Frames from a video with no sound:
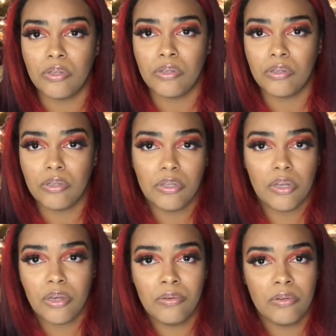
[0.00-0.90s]
You know,
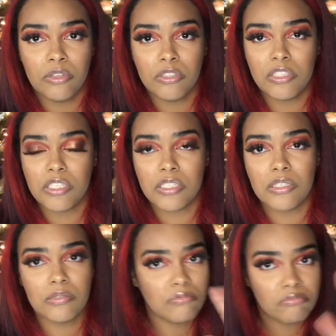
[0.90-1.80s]
just
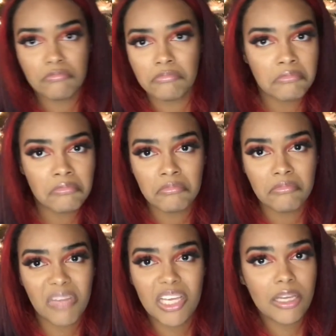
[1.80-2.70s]
make
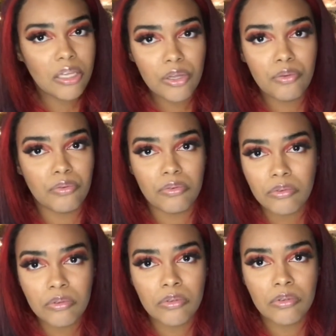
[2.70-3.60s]
it cute.
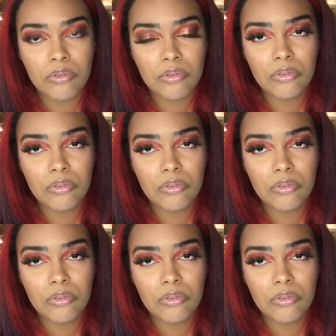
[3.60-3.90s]
Do